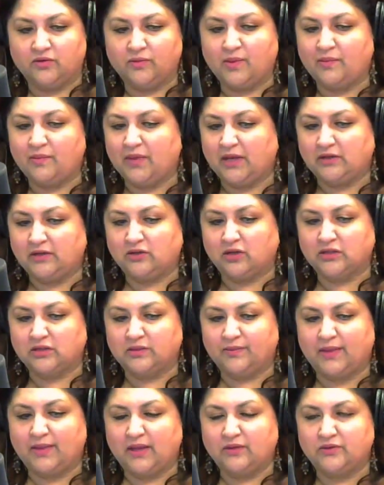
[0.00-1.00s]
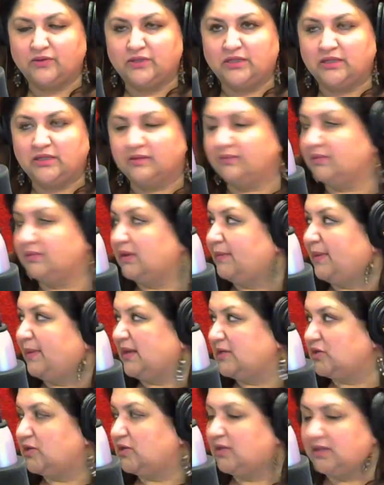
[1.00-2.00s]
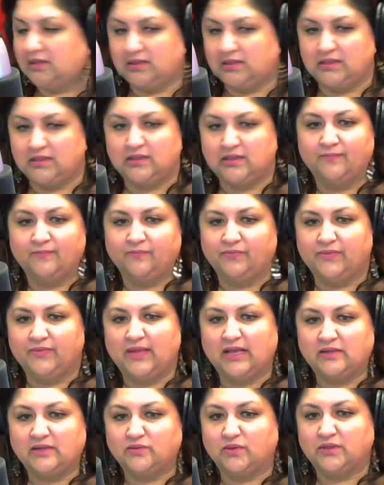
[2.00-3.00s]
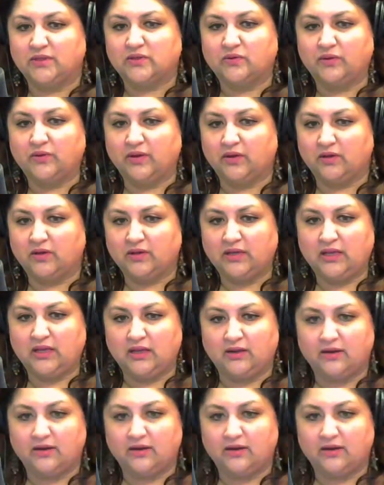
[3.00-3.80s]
Remember, I talked about the petulance? That's what's going on here.